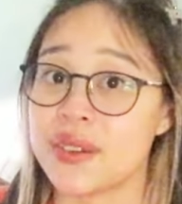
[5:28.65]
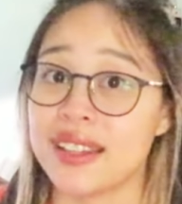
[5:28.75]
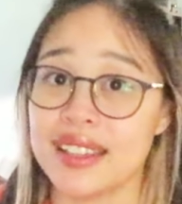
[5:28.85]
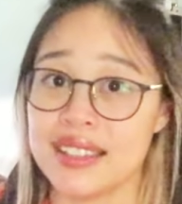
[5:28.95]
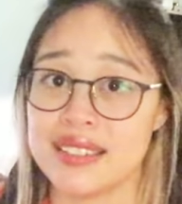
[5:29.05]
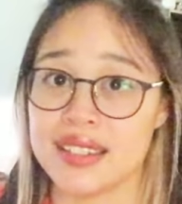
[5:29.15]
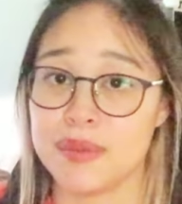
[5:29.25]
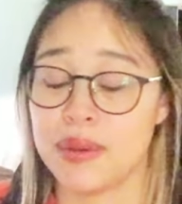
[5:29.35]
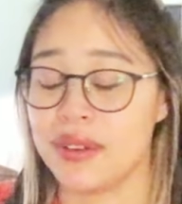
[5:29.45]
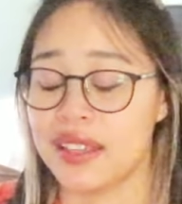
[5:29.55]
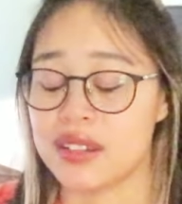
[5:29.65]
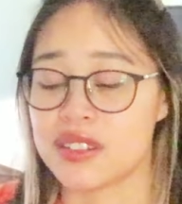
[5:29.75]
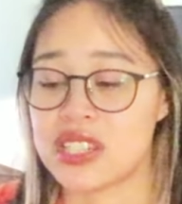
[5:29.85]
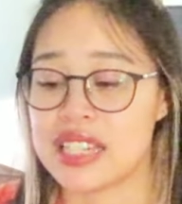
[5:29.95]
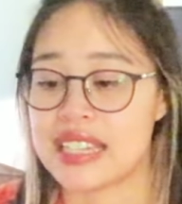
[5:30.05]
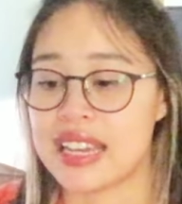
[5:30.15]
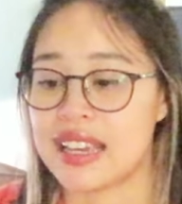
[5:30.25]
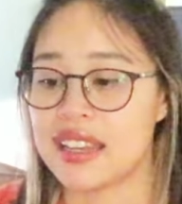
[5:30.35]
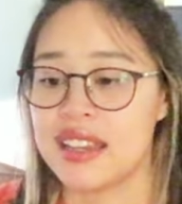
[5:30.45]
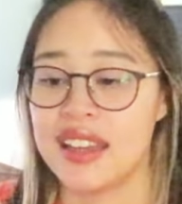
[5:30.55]
So I think this is going to be a really interesting
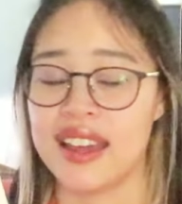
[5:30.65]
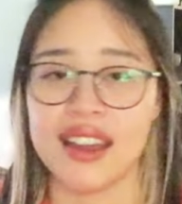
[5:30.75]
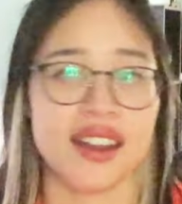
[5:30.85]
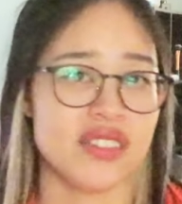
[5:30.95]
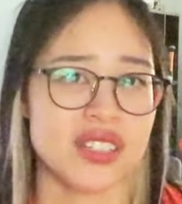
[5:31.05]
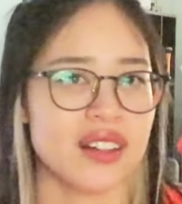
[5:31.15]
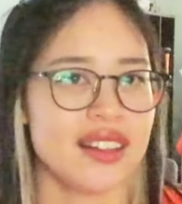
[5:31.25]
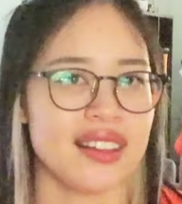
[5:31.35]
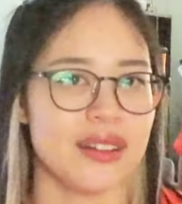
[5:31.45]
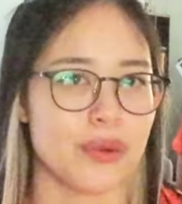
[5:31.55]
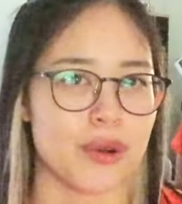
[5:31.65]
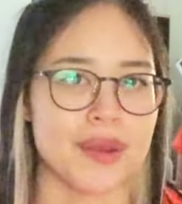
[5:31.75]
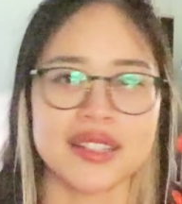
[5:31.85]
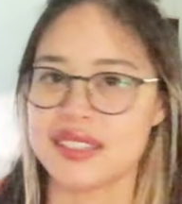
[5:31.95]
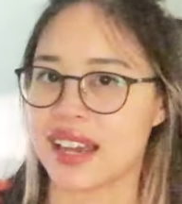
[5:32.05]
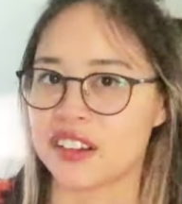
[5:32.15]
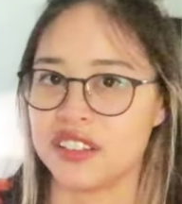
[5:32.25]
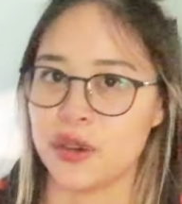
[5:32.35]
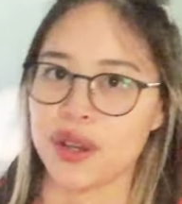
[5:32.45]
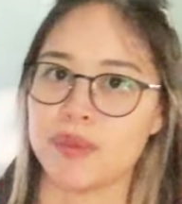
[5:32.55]
take and I've just heard that the romance is
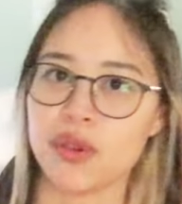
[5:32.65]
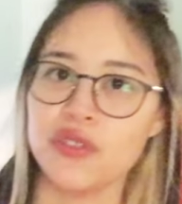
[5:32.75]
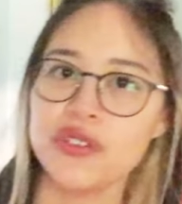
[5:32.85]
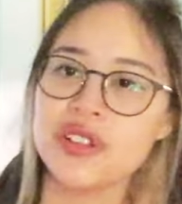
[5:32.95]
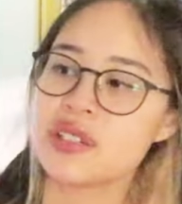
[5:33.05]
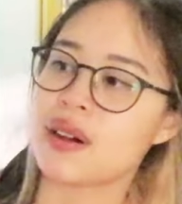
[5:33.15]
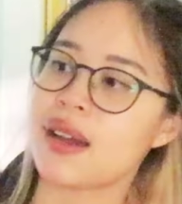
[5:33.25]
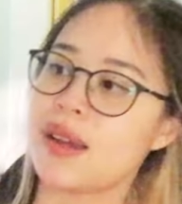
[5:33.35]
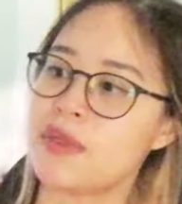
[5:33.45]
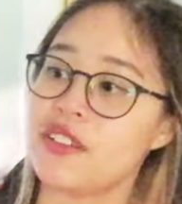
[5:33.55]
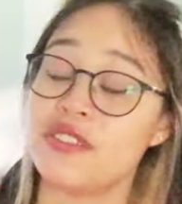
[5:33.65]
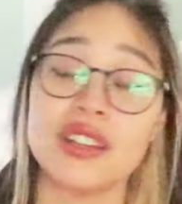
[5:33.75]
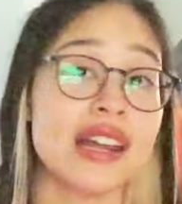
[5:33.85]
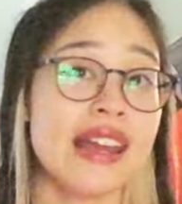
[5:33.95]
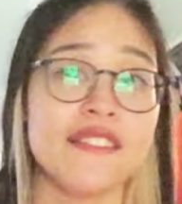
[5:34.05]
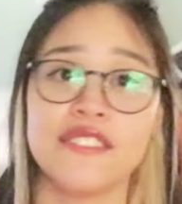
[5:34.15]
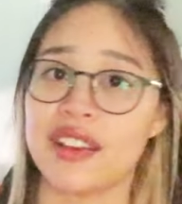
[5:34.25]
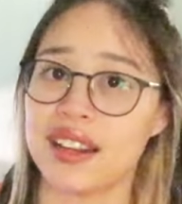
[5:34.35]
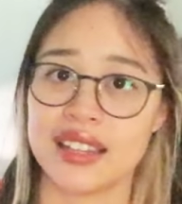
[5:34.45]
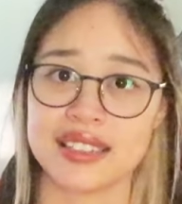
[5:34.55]
actually quite beautiful so I'm very
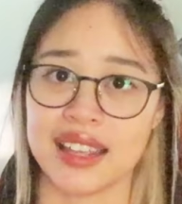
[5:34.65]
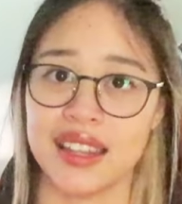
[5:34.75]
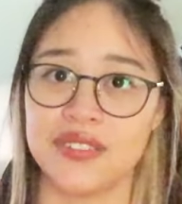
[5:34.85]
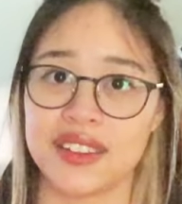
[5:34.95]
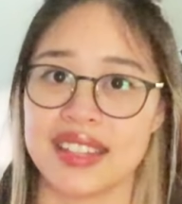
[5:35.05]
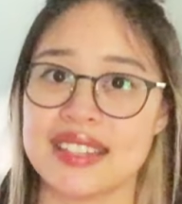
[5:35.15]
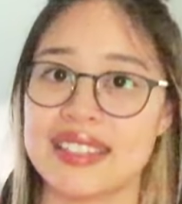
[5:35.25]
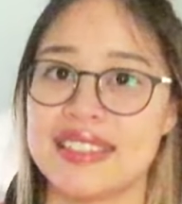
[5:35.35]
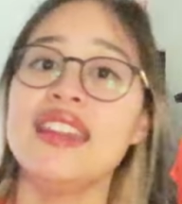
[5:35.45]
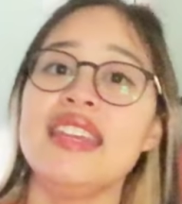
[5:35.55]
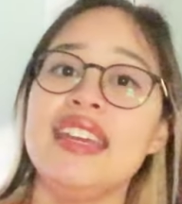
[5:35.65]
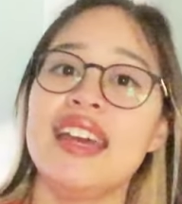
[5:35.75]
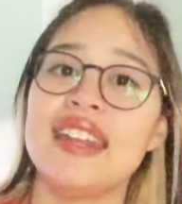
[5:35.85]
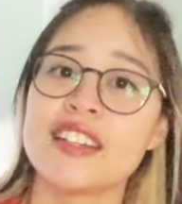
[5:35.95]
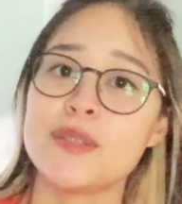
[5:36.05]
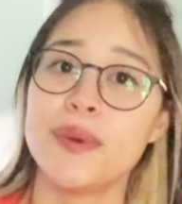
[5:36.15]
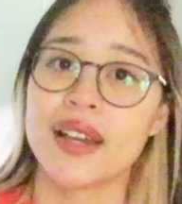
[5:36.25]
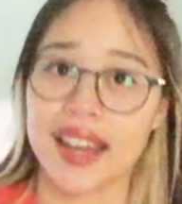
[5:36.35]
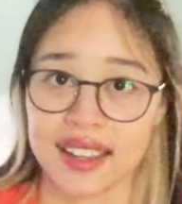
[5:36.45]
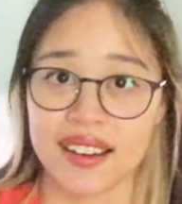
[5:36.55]
very excited for this. The next
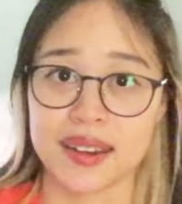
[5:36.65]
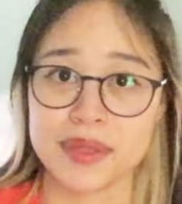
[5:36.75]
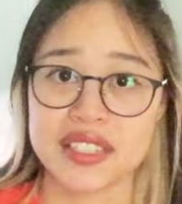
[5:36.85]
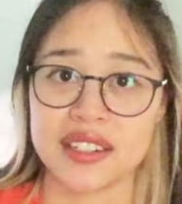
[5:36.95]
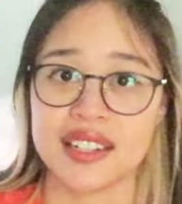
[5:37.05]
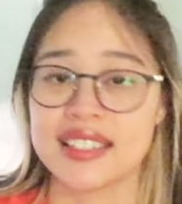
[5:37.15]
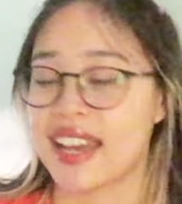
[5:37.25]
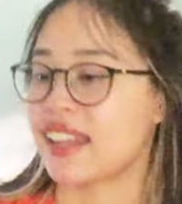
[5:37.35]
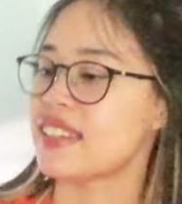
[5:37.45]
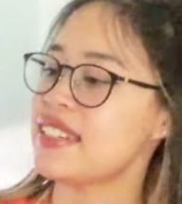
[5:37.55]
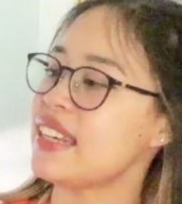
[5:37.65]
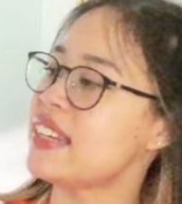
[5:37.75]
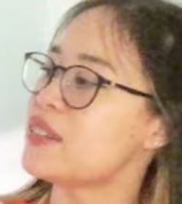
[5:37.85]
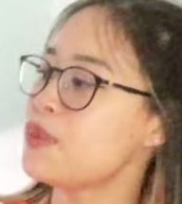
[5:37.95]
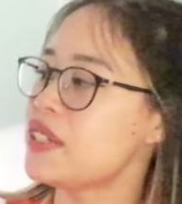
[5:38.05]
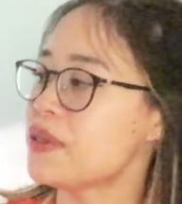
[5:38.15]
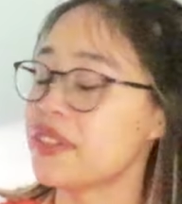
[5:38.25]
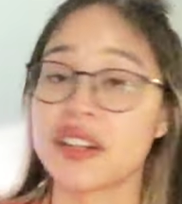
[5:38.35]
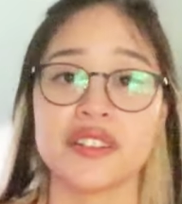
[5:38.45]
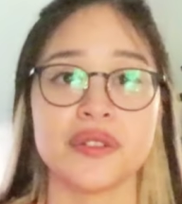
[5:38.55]
book I got at Mysterious Galaxy is We
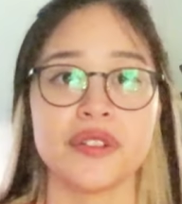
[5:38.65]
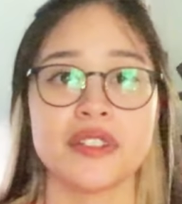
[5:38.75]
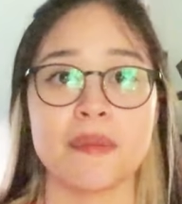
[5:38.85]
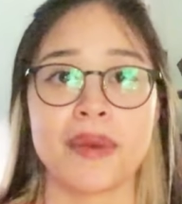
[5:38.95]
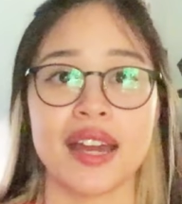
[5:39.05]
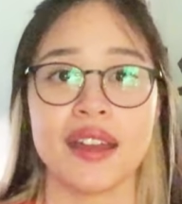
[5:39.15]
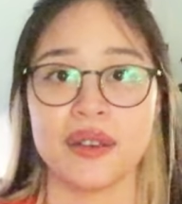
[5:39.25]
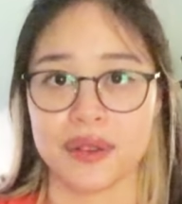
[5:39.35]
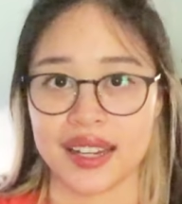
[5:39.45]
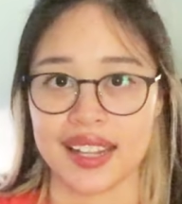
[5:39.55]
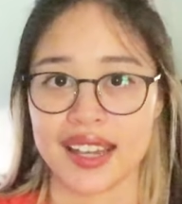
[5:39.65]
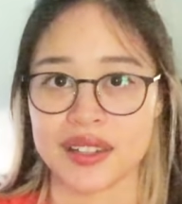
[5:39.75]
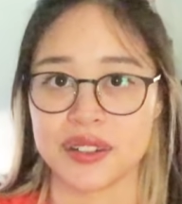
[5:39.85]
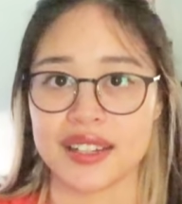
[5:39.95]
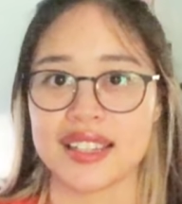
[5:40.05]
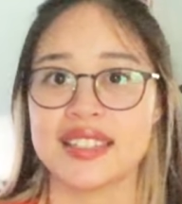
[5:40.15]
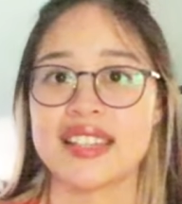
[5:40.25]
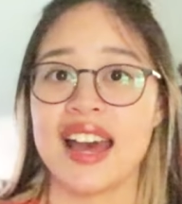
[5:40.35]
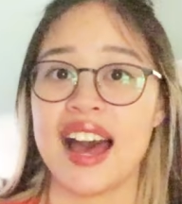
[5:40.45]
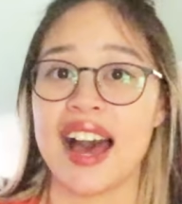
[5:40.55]
Sold Our Souls by Grady Hendrix.